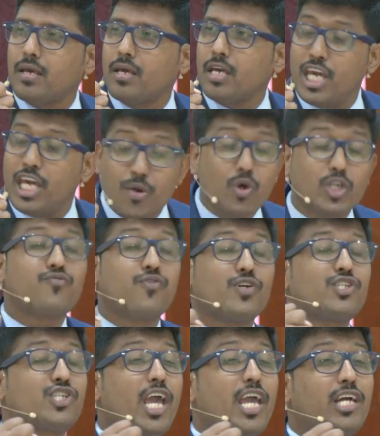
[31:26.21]
He was
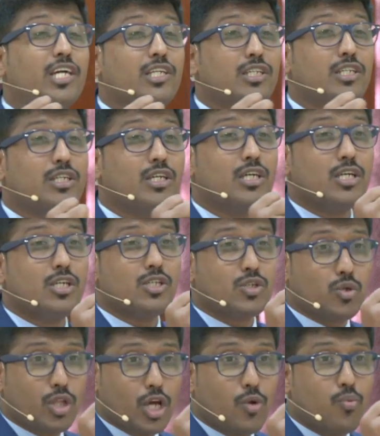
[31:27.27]
forsaken
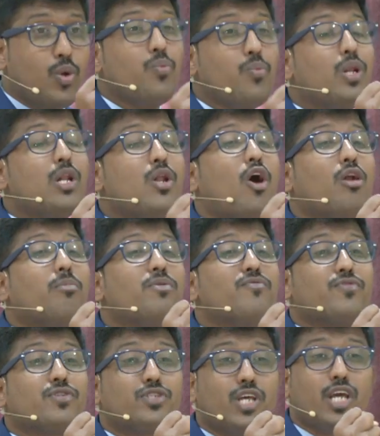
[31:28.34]
so that we will not be
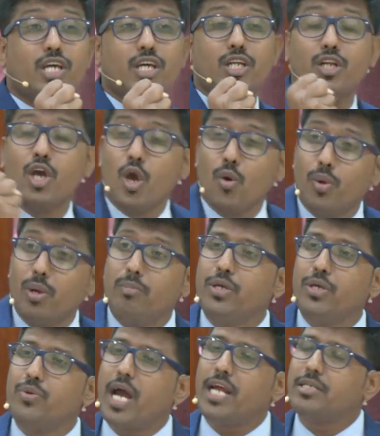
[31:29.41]
forsaken. We will be
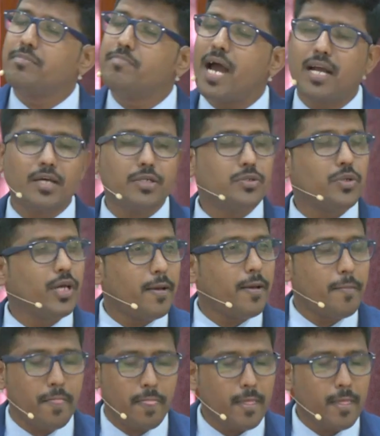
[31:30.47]
united back unto Him.